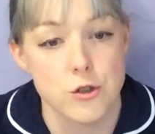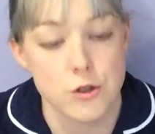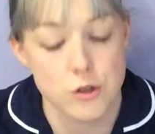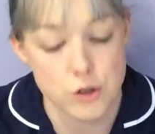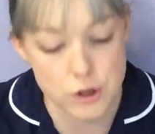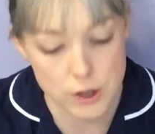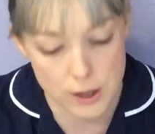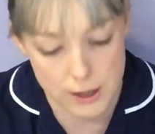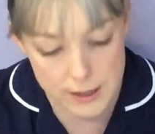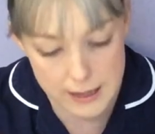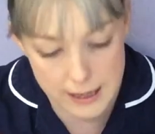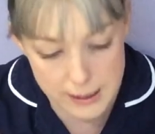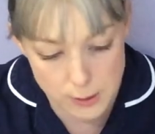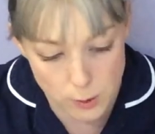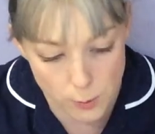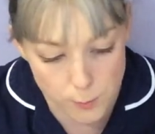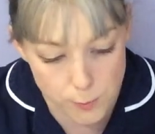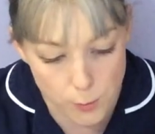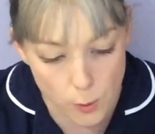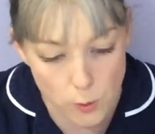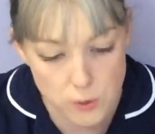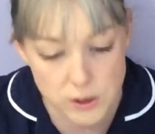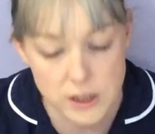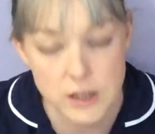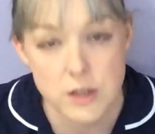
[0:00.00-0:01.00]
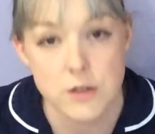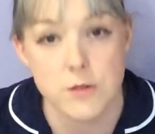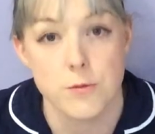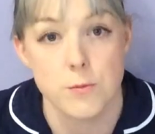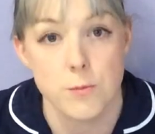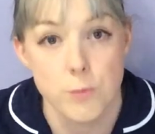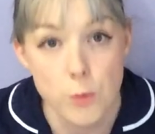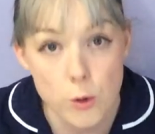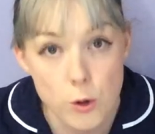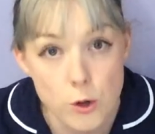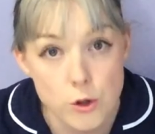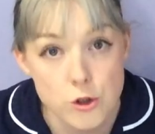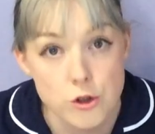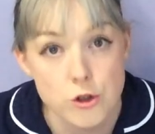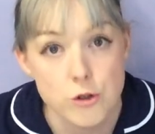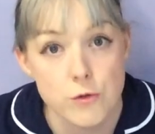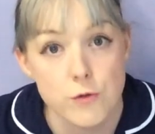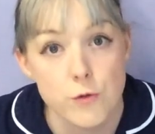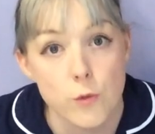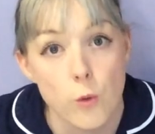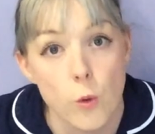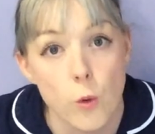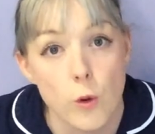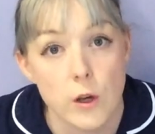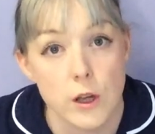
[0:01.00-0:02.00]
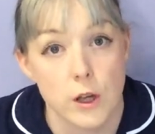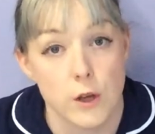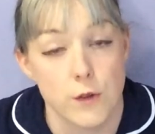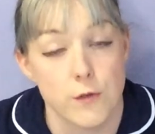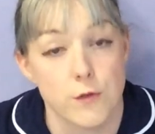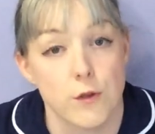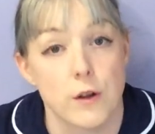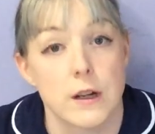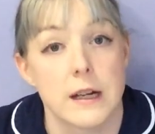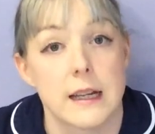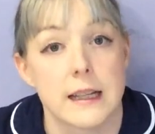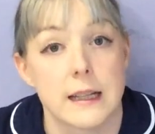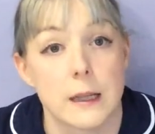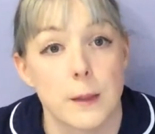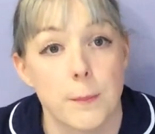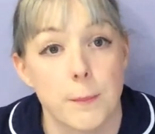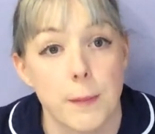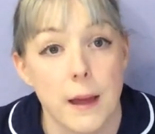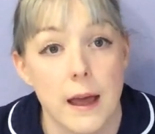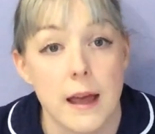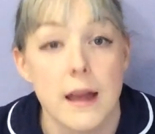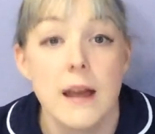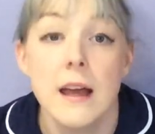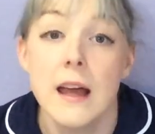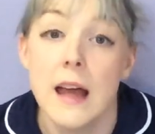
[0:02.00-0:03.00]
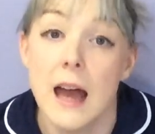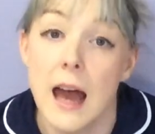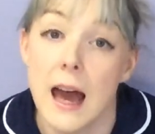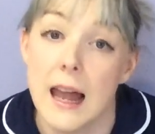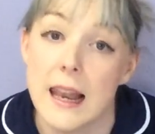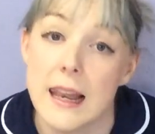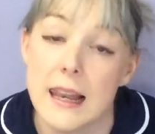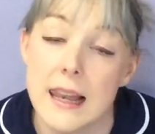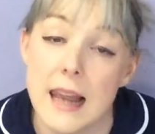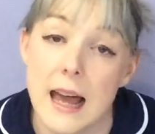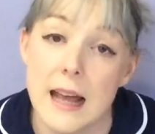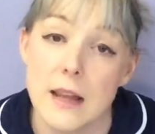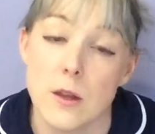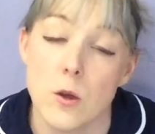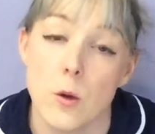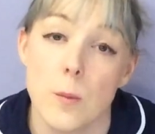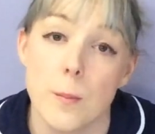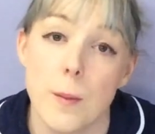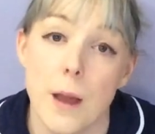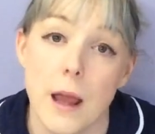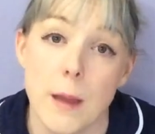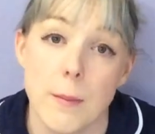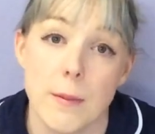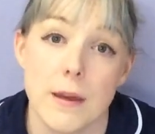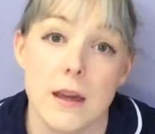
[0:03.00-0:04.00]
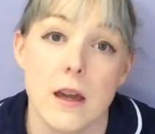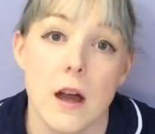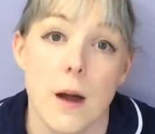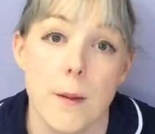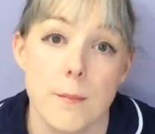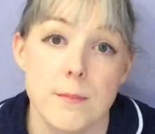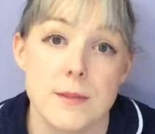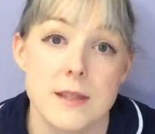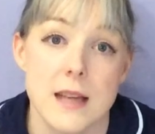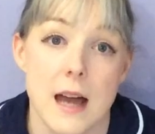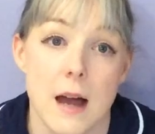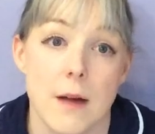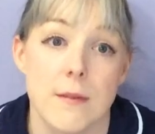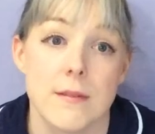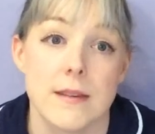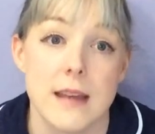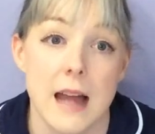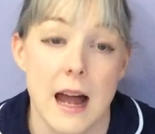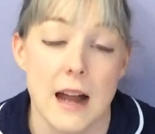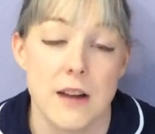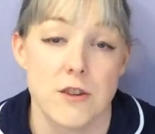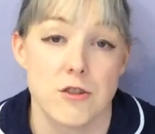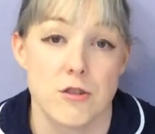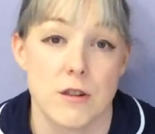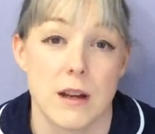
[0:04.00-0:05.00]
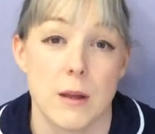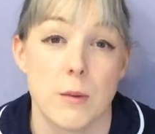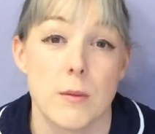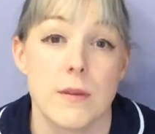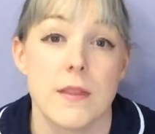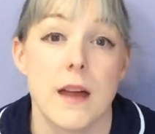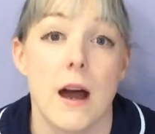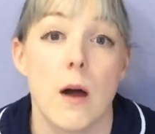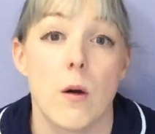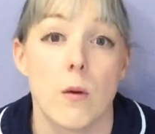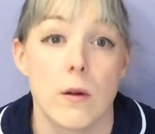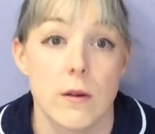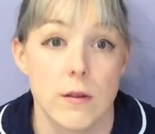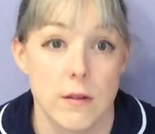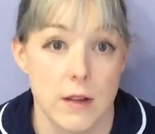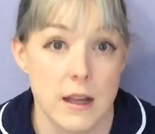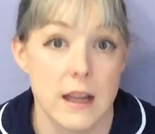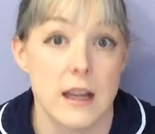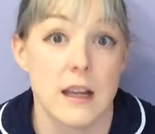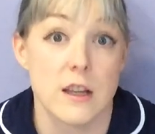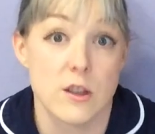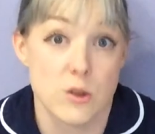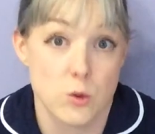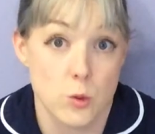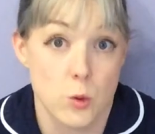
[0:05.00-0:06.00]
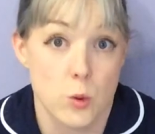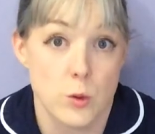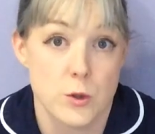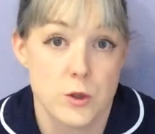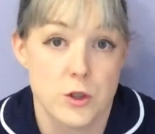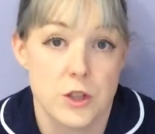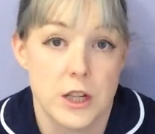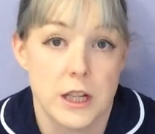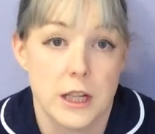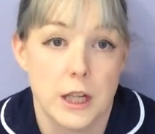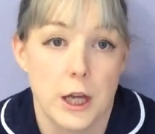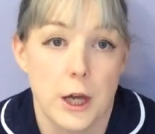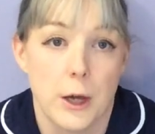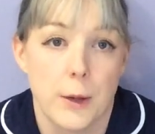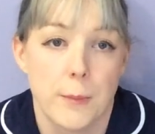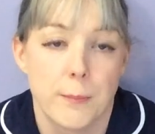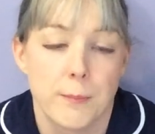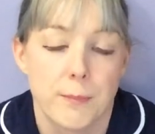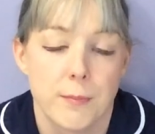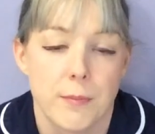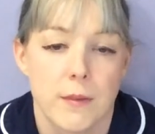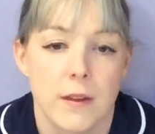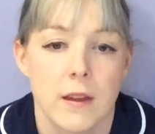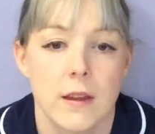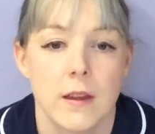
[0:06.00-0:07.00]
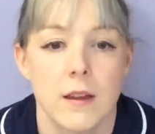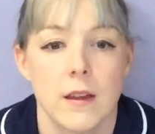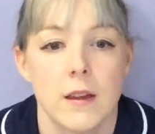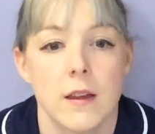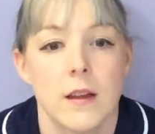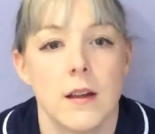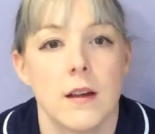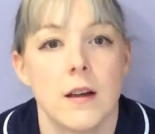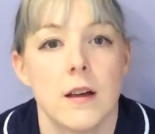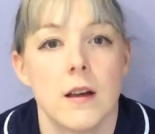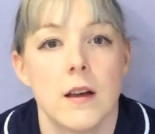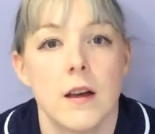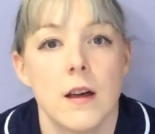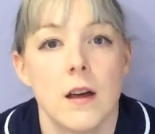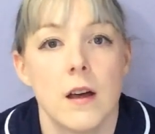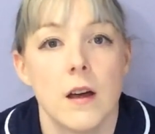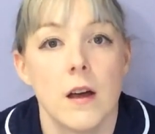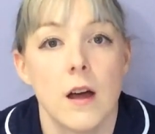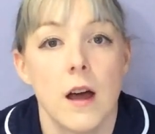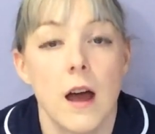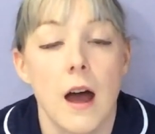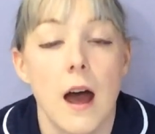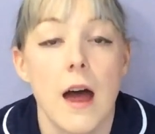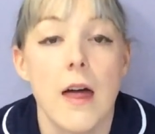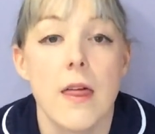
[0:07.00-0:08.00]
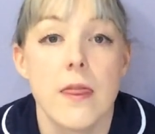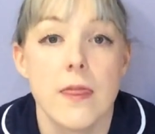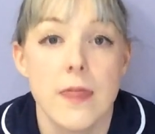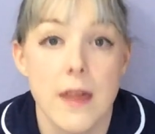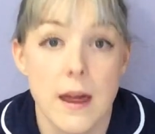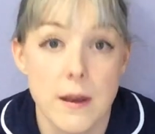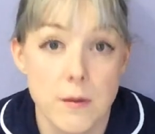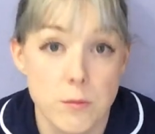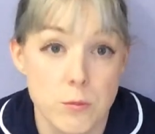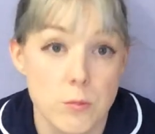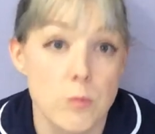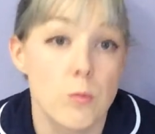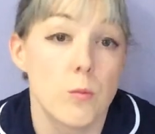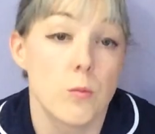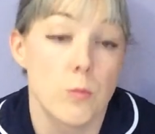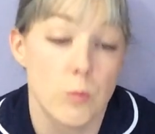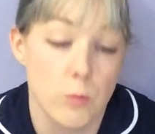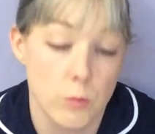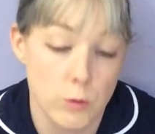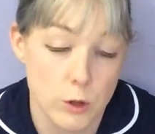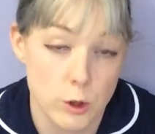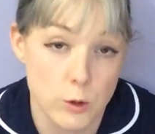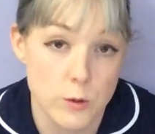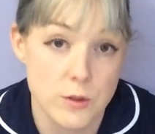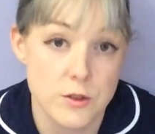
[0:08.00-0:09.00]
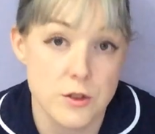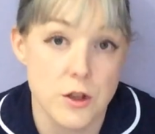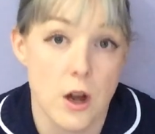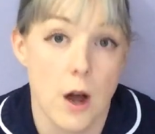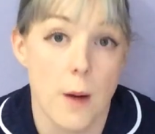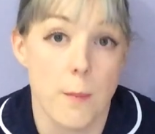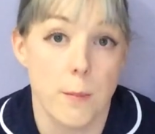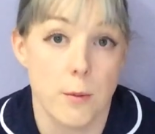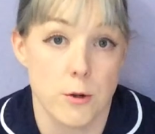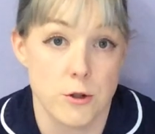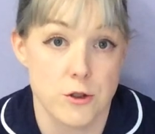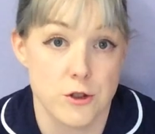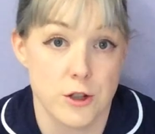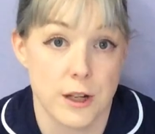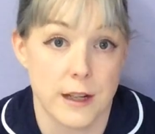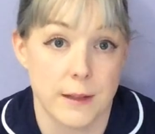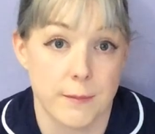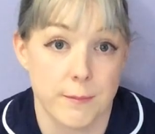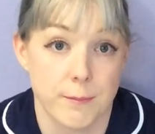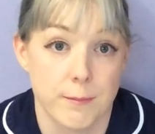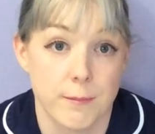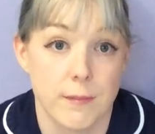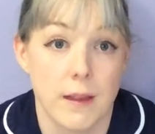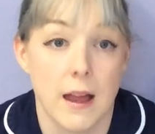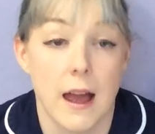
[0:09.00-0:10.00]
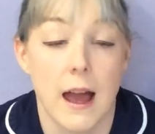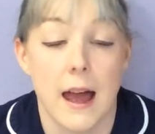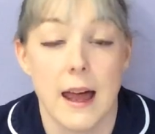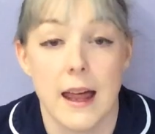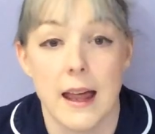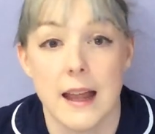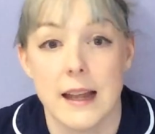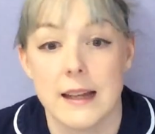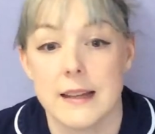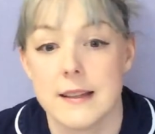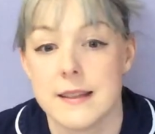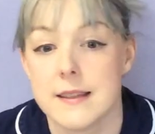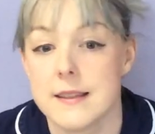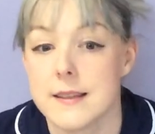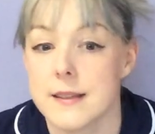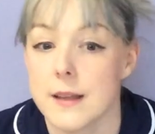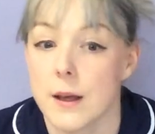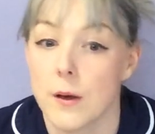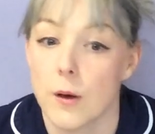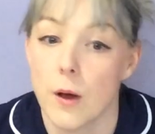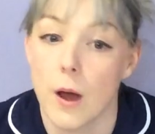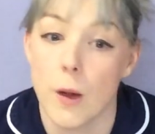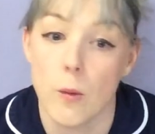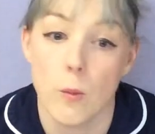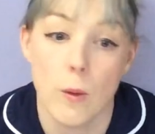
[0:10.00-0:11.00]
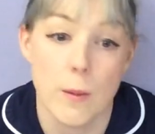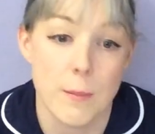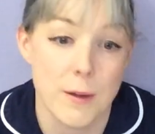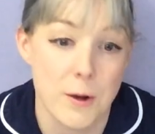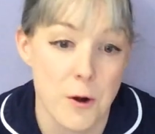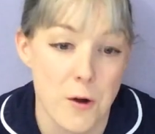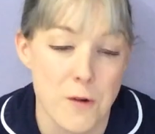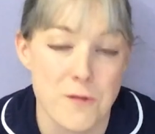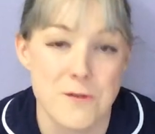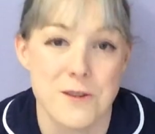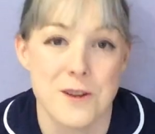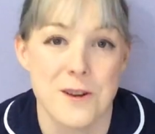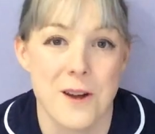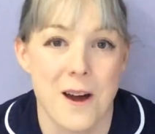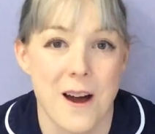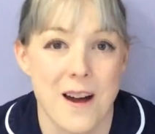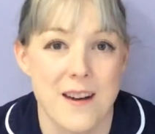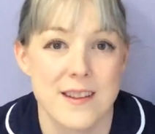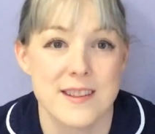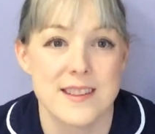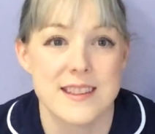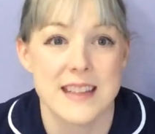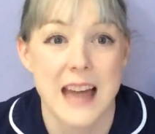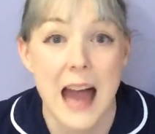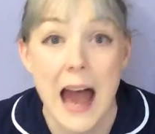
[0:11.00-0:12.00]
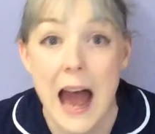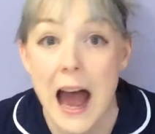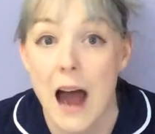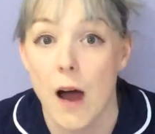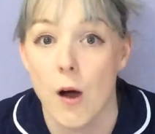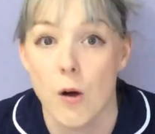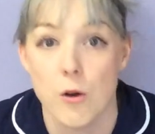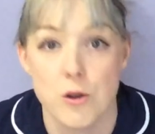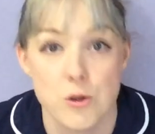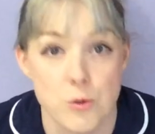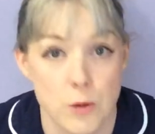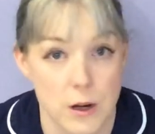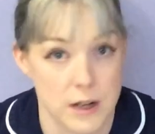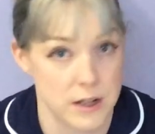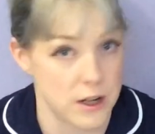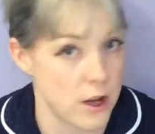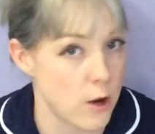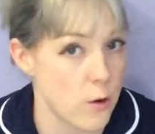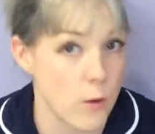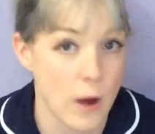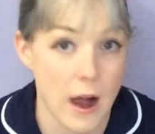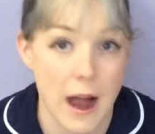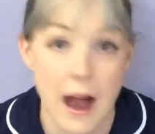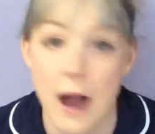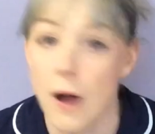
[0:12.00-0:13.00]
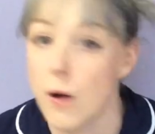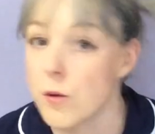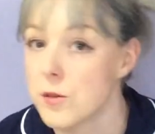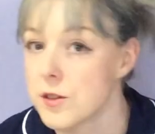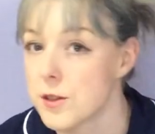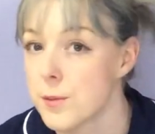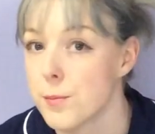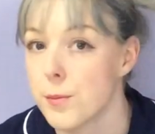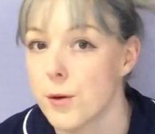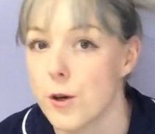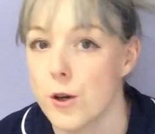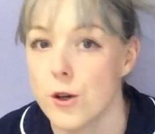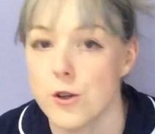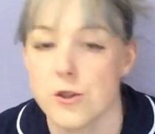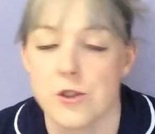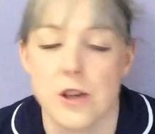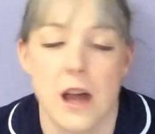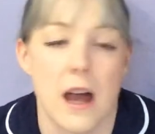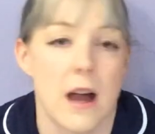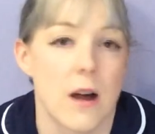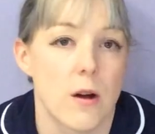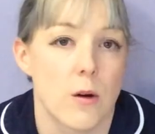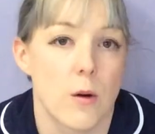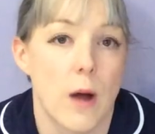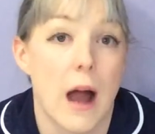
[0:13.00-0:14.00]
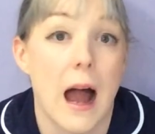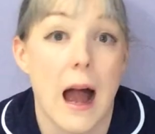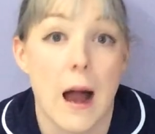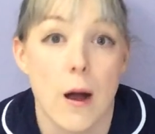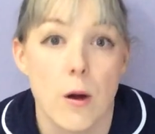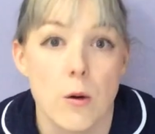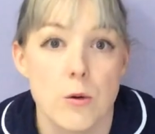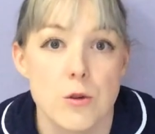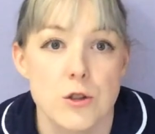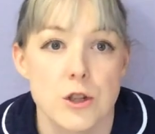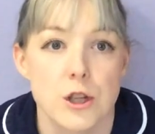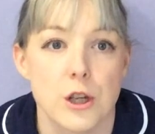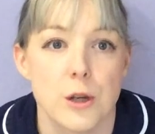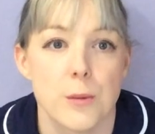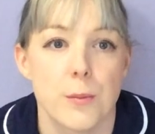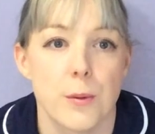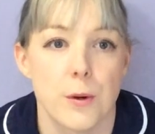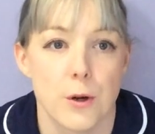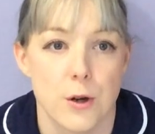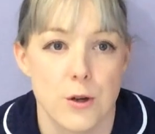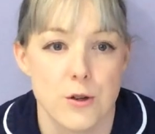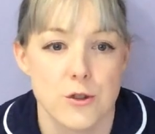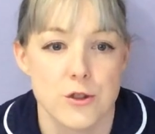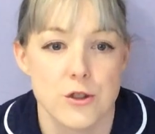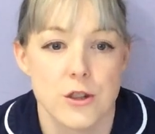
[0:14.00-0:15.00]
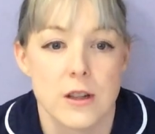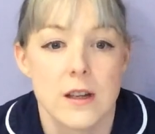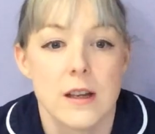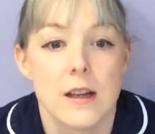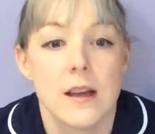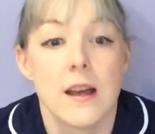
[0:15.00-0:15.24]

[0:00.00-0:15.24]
to let your body push for you for a little bit and let your baby come down naturally without exhausting you. Then you start pushing, and women often ask, how do I know how to push? How do you push?